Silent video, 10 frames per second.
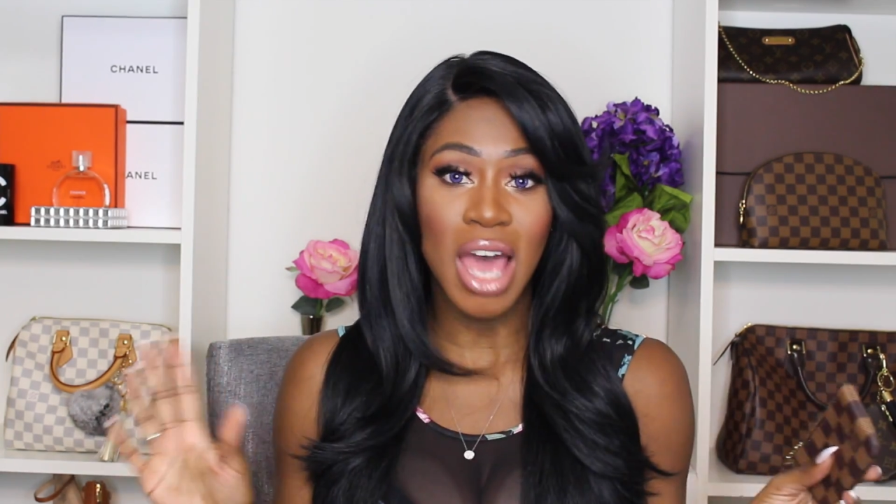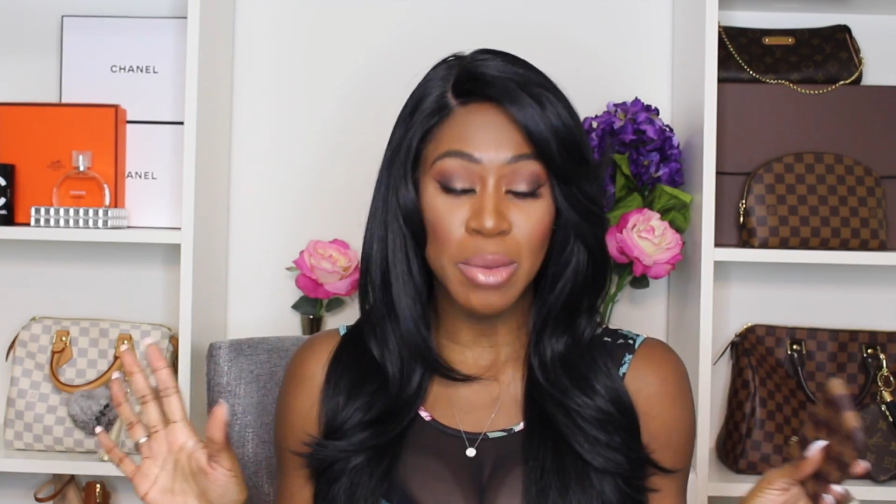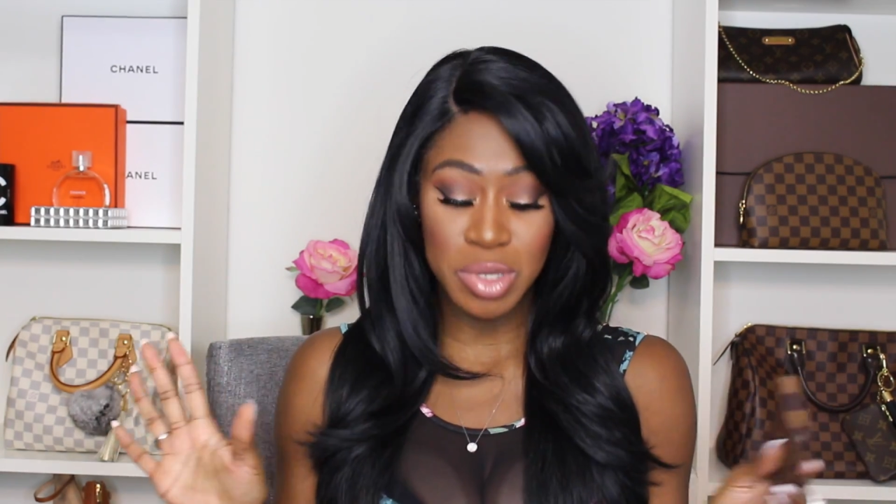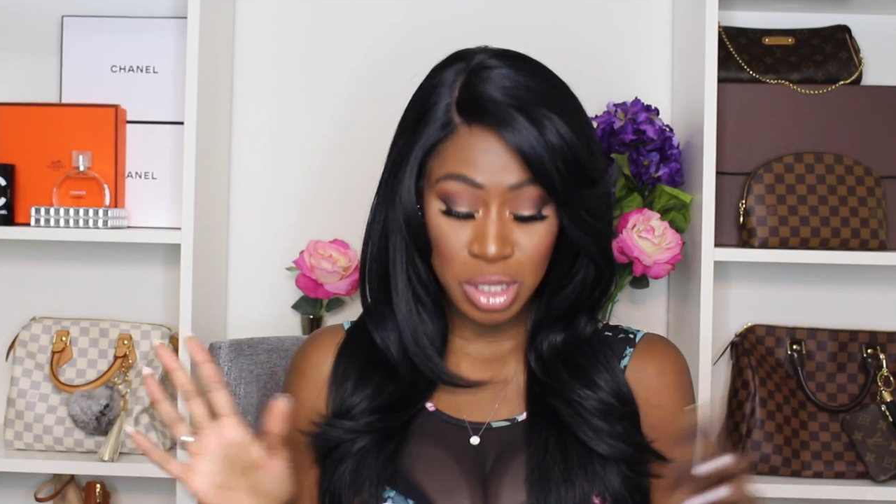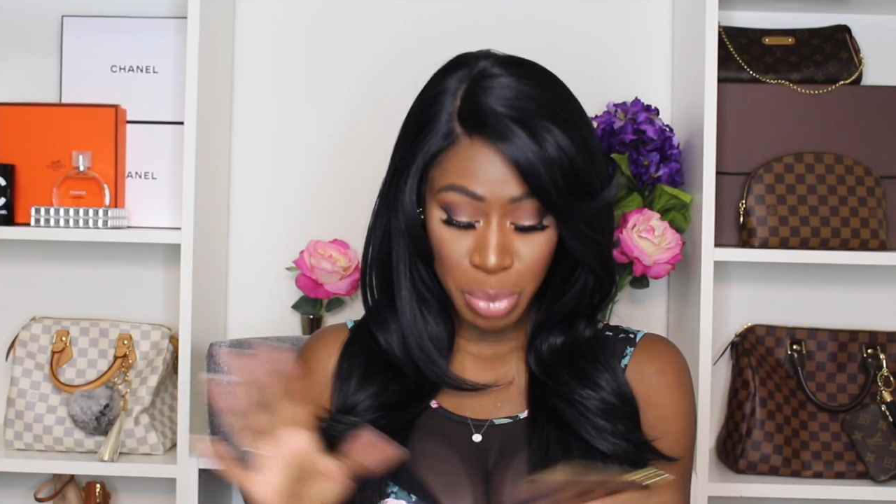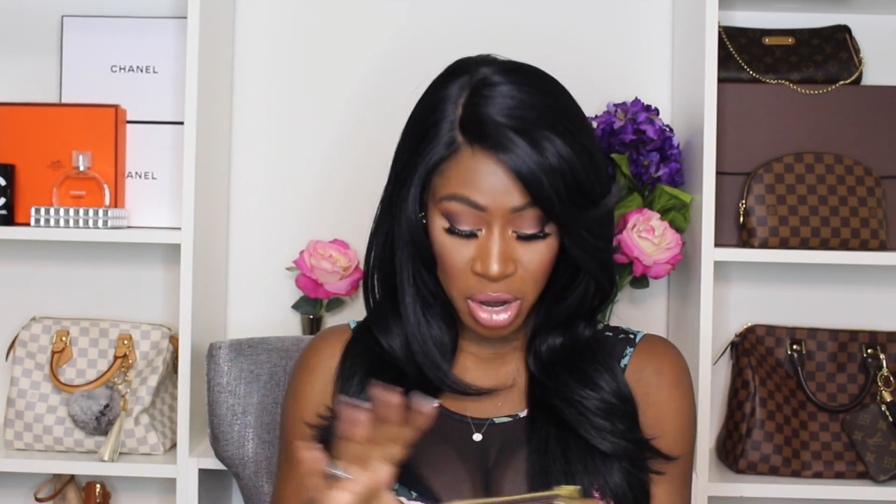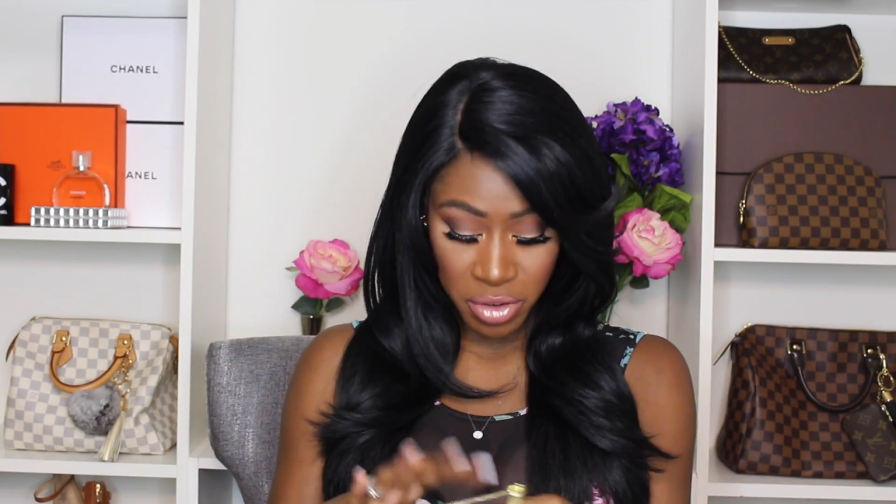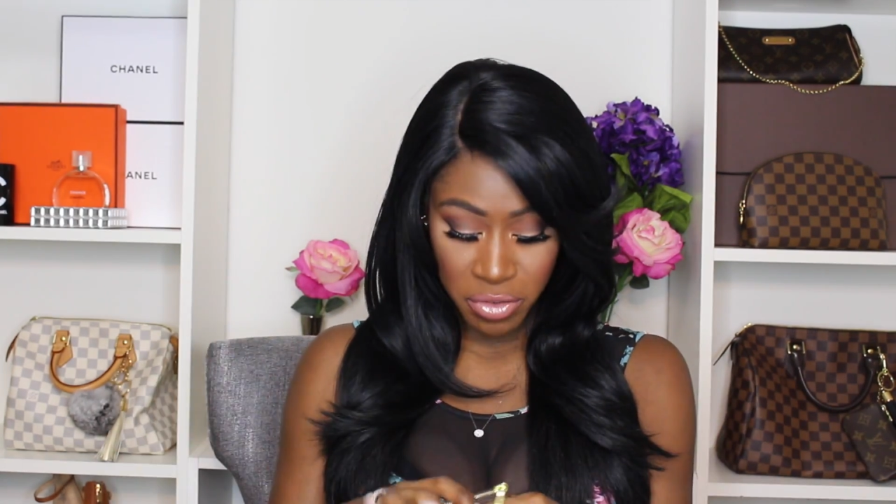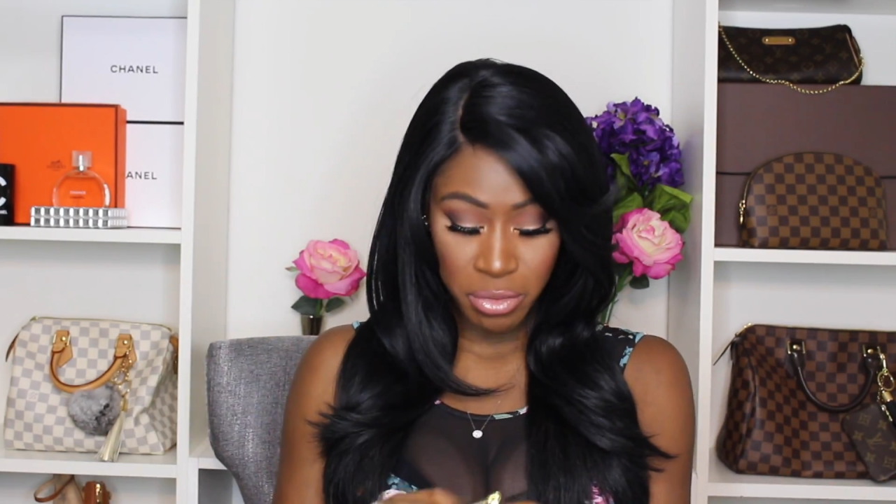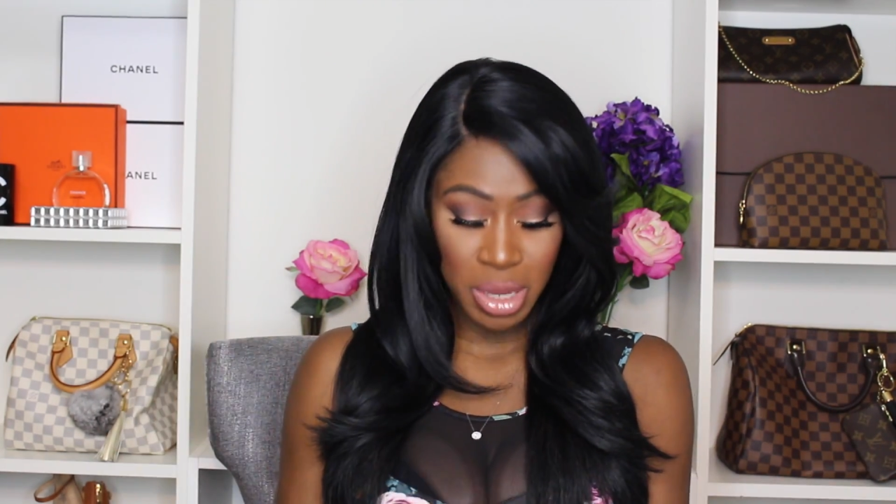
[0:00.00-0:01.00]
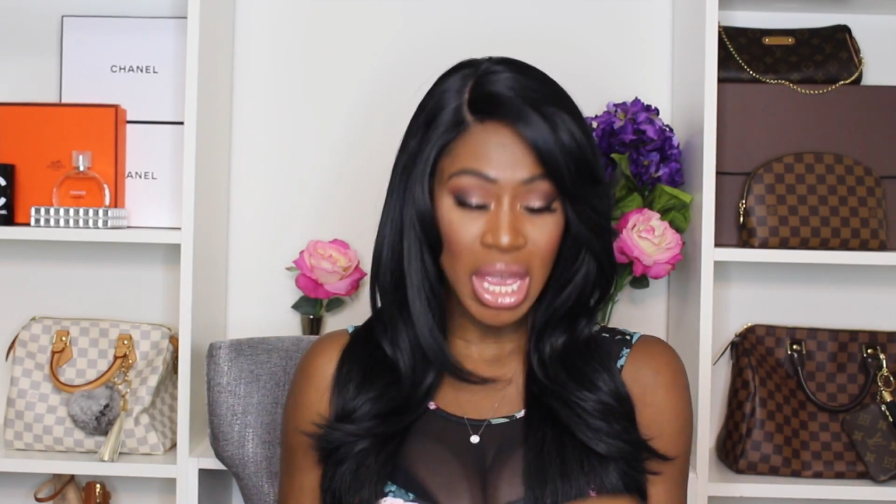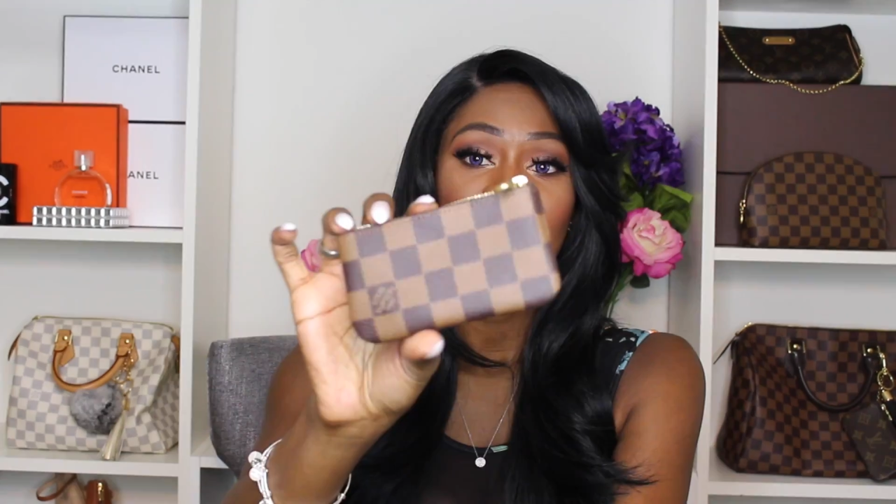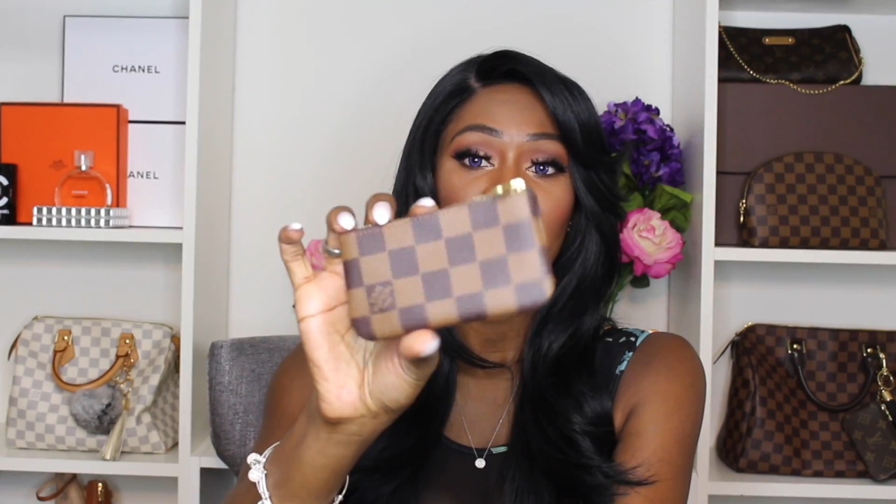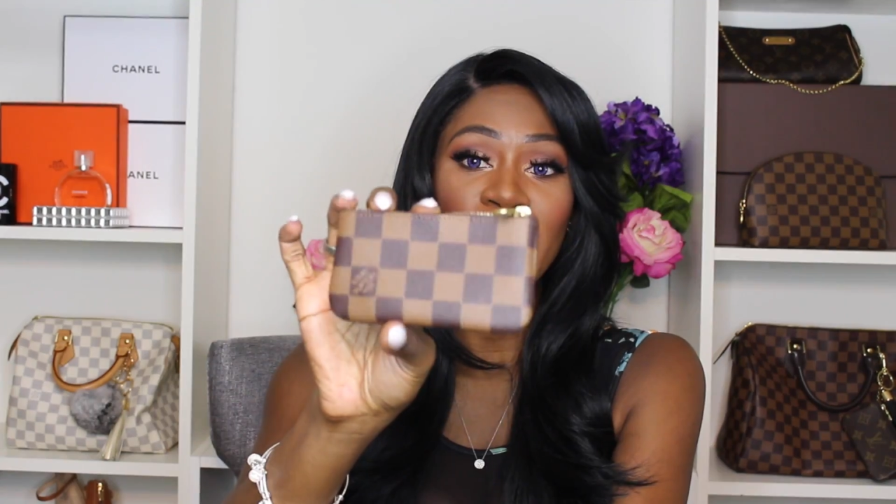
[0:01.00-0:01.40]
absolutely perfect for me.